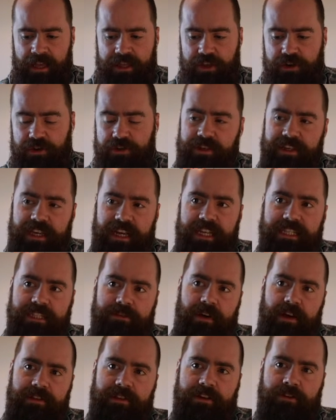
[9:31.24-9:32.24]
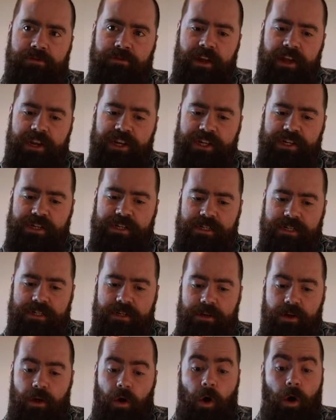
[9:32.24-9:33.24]
The other thing is around the creation,
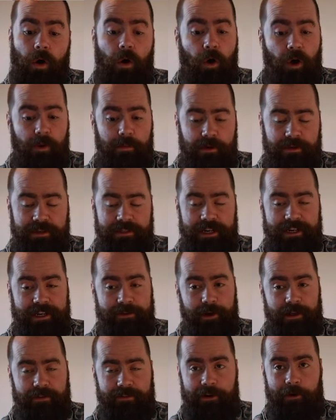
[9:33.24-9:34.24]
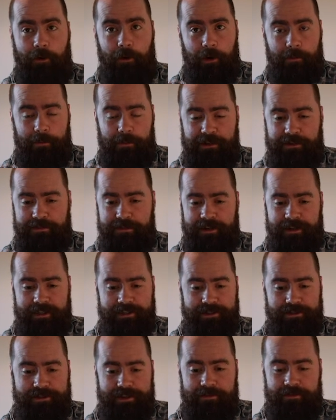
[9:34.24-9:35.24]
almost, and I qualify almost because it's
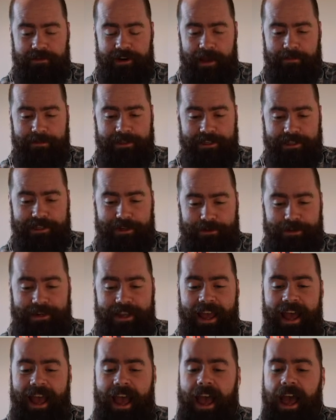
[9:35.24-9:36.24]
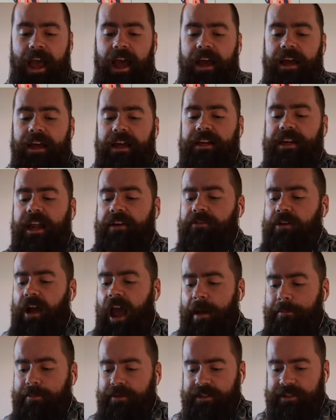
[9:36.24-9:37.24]
never an absolute,
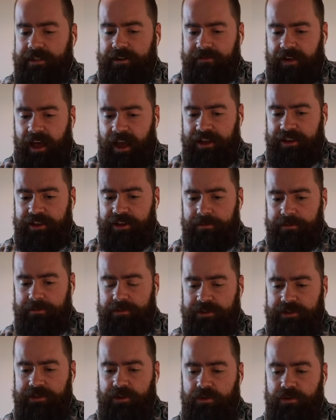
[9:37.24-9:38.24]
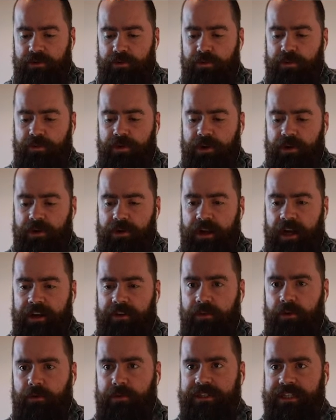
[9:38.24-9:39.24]
never happens in a vacuum. So
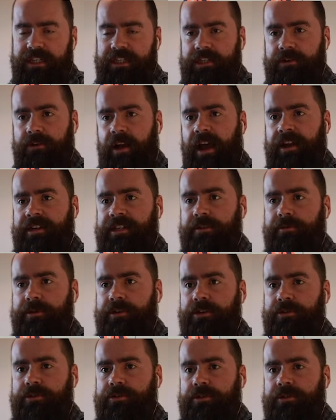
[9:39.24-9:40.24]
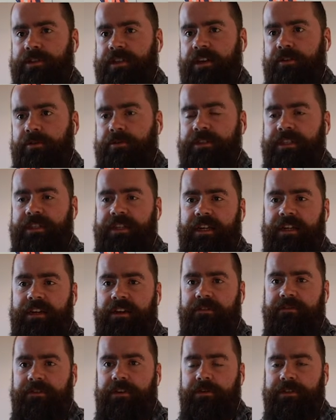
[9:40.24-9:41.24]
we're kind of always interacting with others. I always think
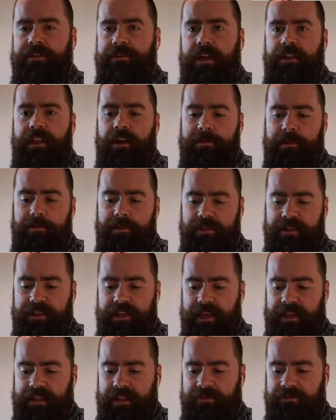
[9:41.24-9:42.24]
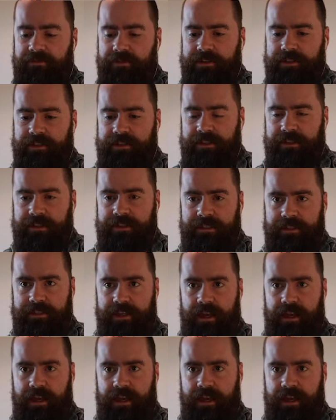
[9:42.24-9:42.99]
of, and a lot of people think that, for instance,